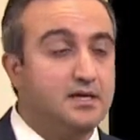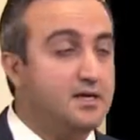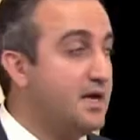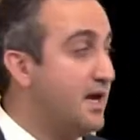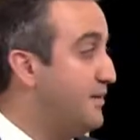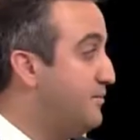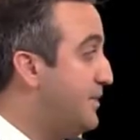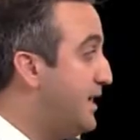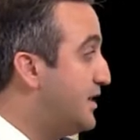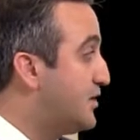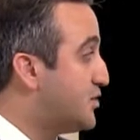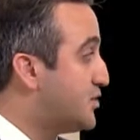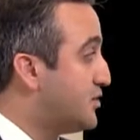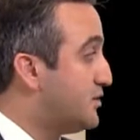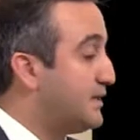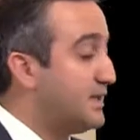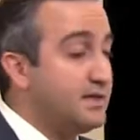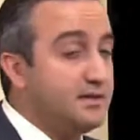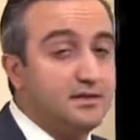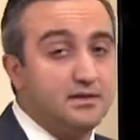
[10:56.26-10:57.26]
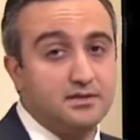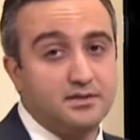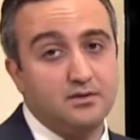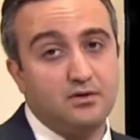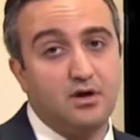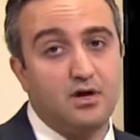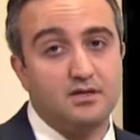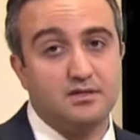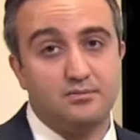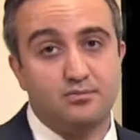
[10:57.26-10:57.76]
and make sure that it doesn't
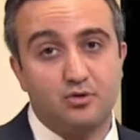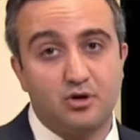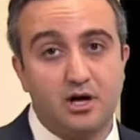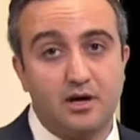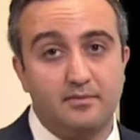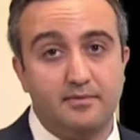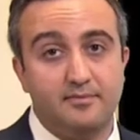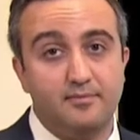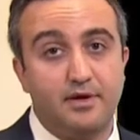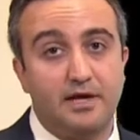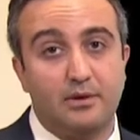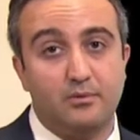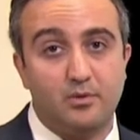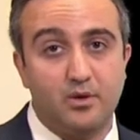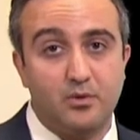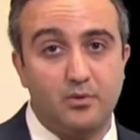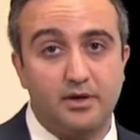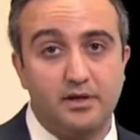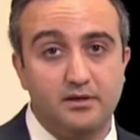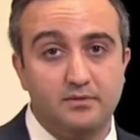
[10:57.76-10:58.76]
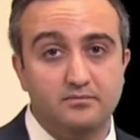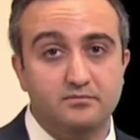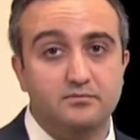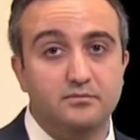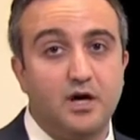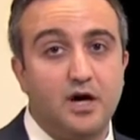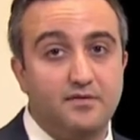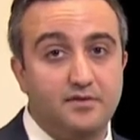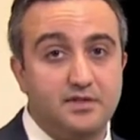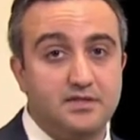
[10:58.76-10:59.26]
cause a problem by growing.
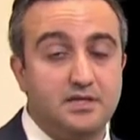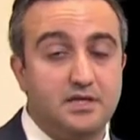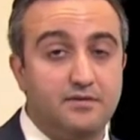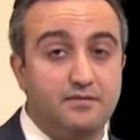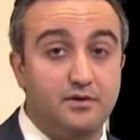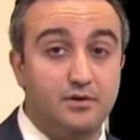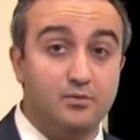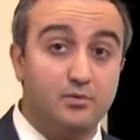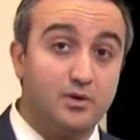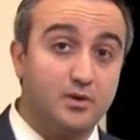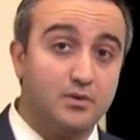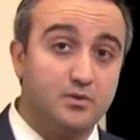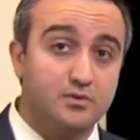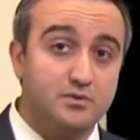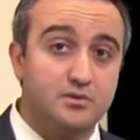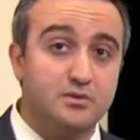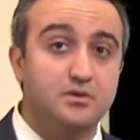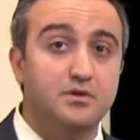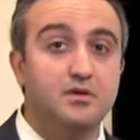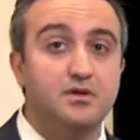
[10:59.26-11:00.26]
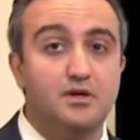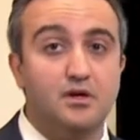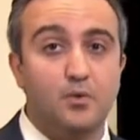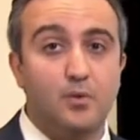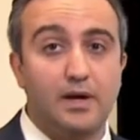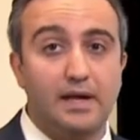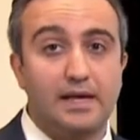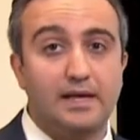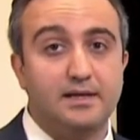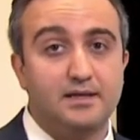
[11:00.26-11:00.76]
Obviously, if it grows,
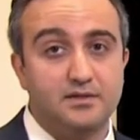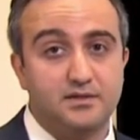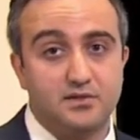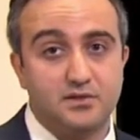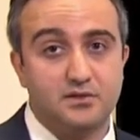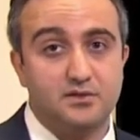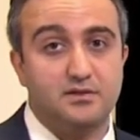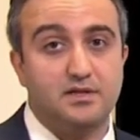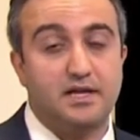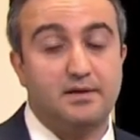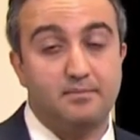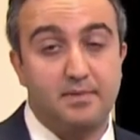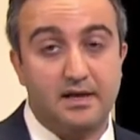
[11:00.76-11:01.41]
we can consider that